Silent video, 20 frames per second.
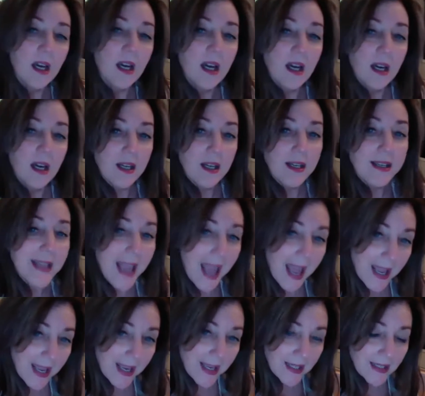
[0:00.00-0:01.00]

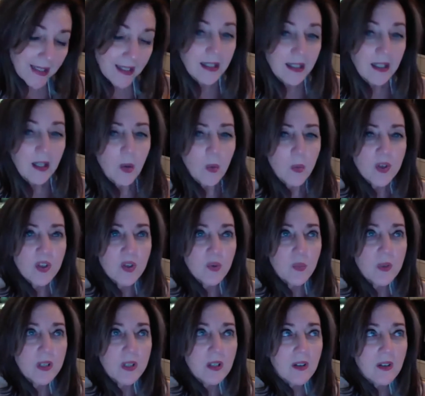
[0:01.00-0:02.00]
again, which
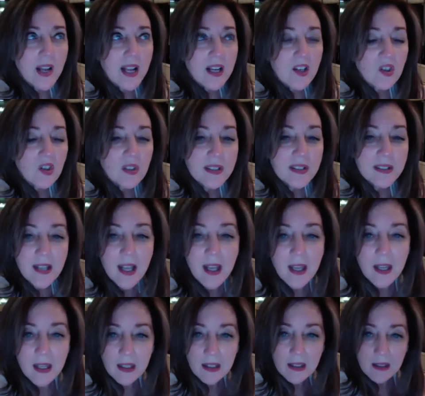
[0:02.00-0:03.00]
we don't actually
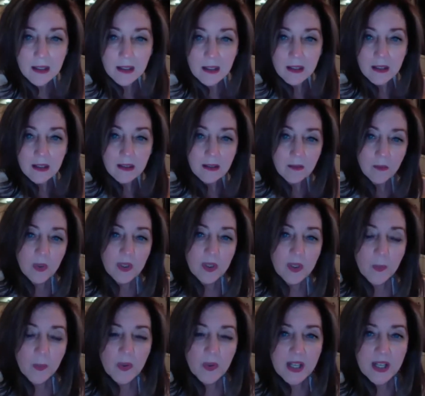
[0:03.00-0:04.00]
say. We
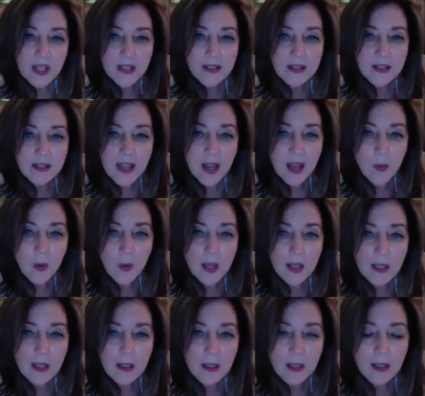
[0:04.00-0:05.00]
don't pronounce it that
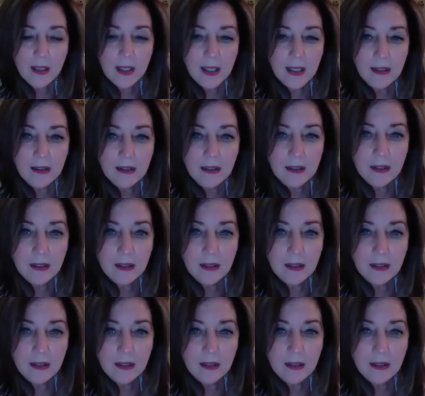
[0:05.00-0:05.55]
way. In England,